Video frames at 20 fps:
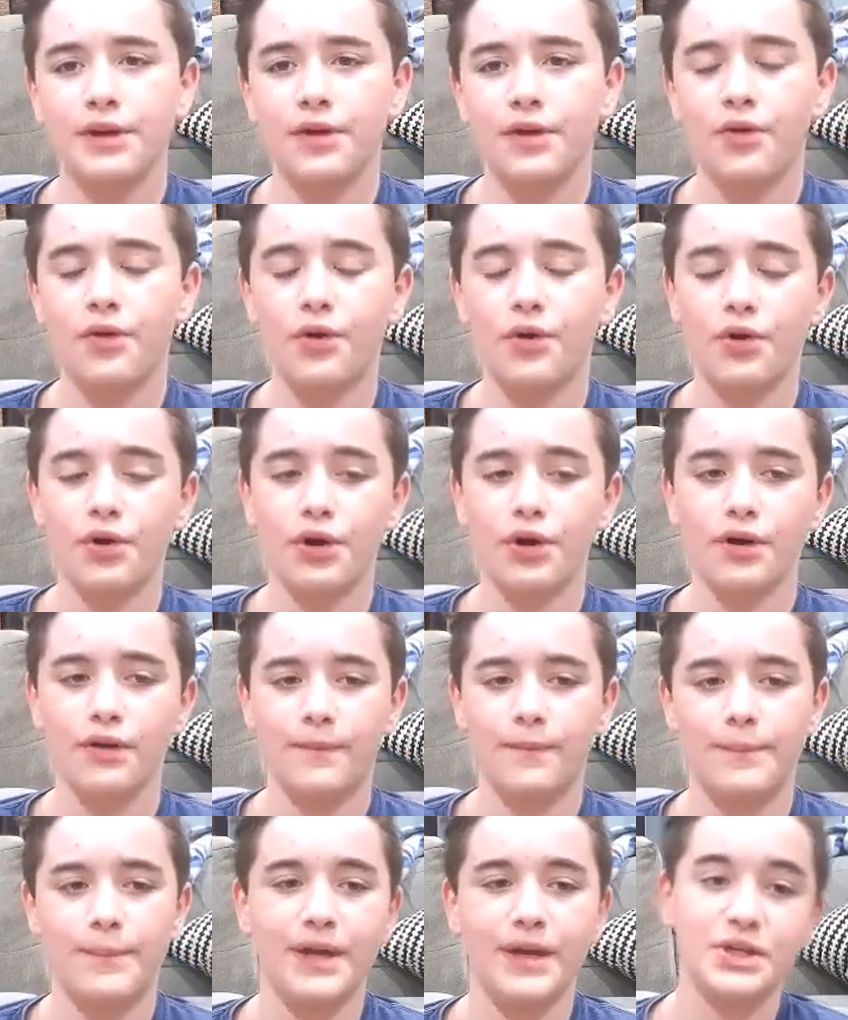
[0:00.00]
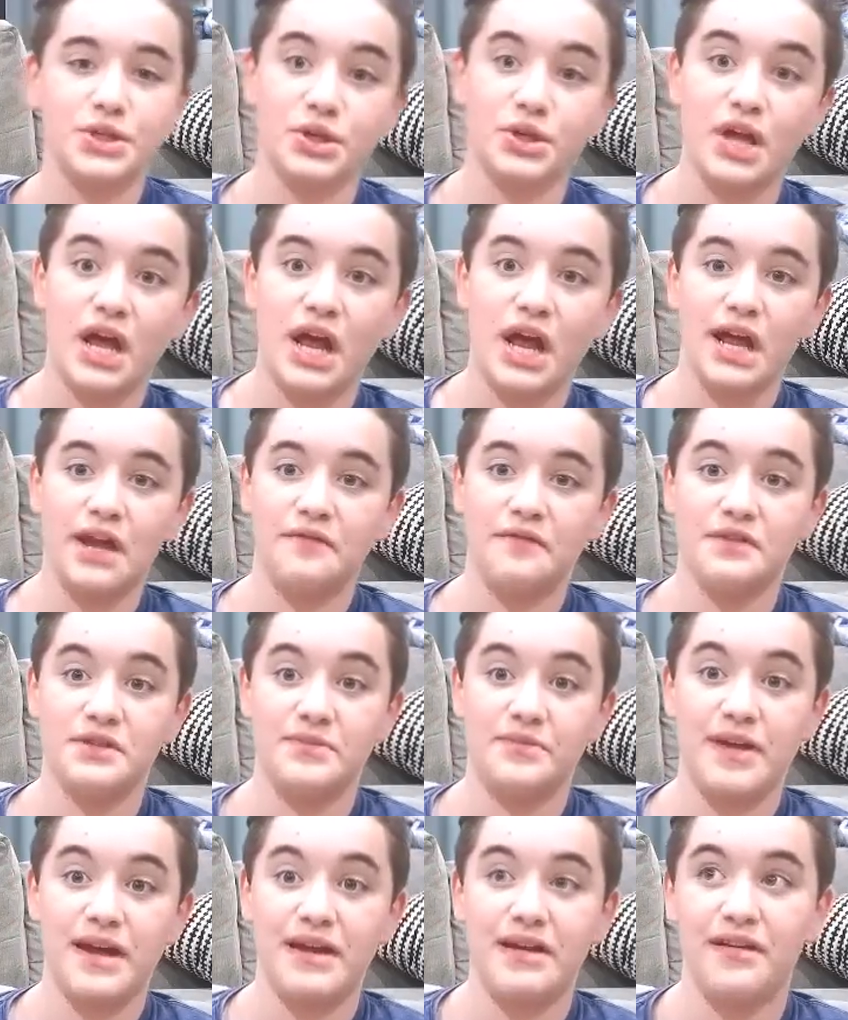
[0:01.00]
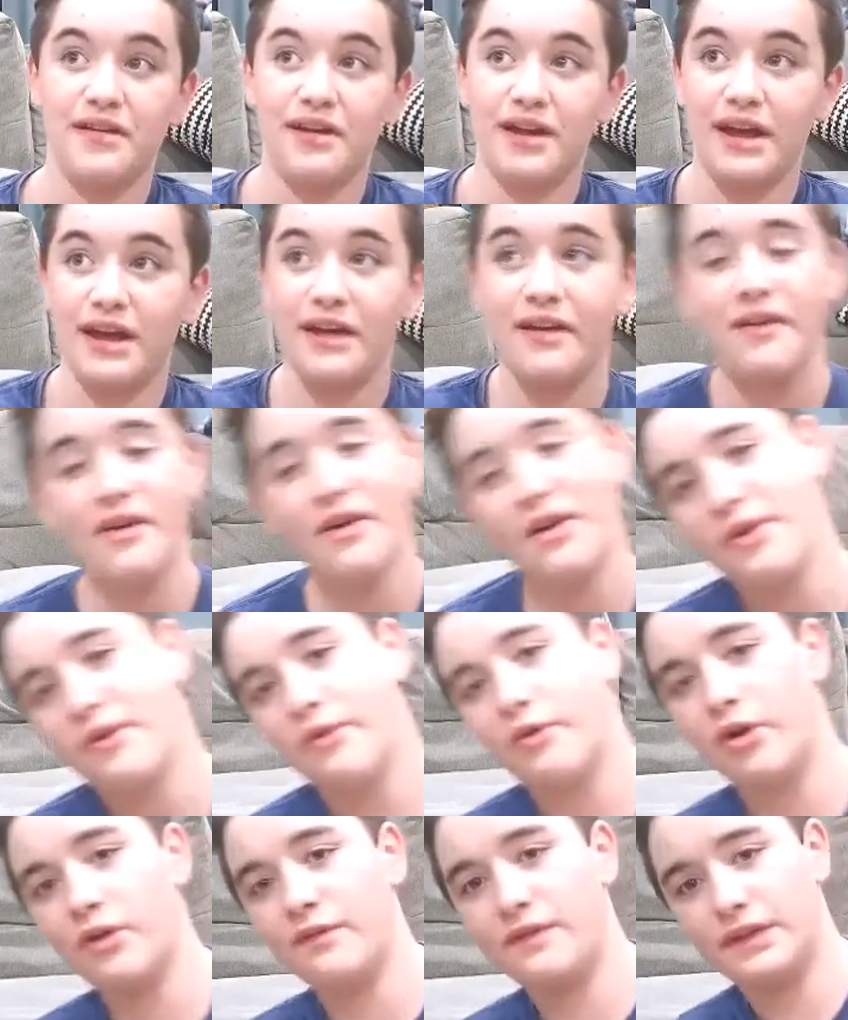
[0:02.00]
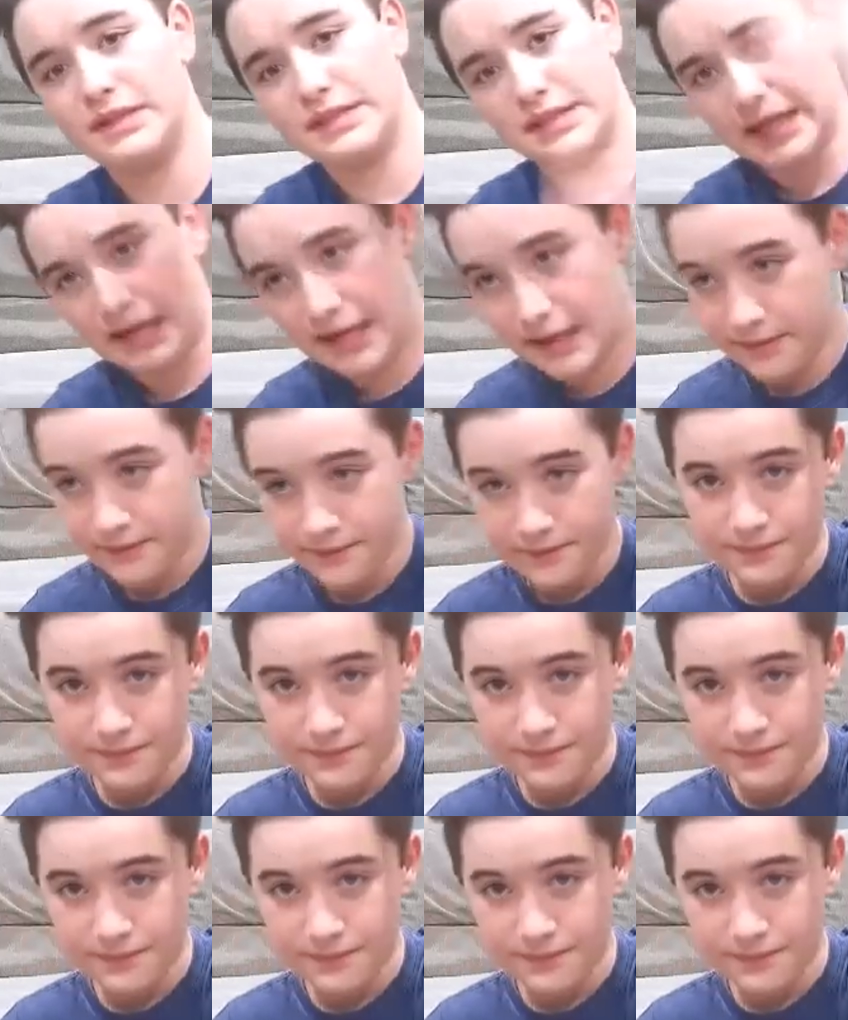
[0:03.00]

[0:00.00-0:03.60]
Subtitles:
or picture day if it's bad hair day, or if it's like